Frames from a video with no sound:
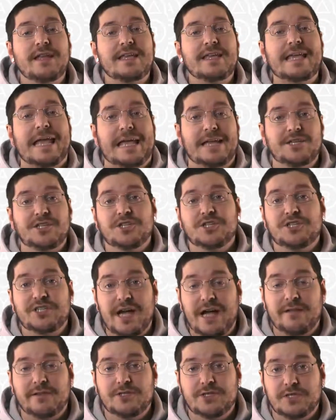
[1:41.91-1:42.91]
engaging
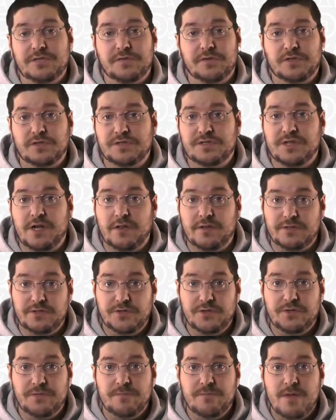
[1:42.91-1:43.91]
challenges for
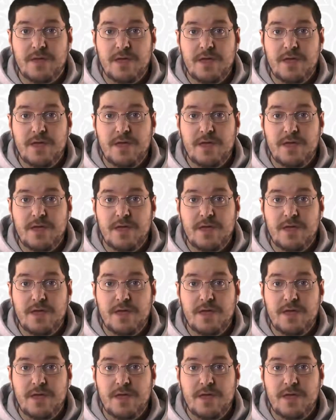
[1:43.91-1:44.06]
Consolitude.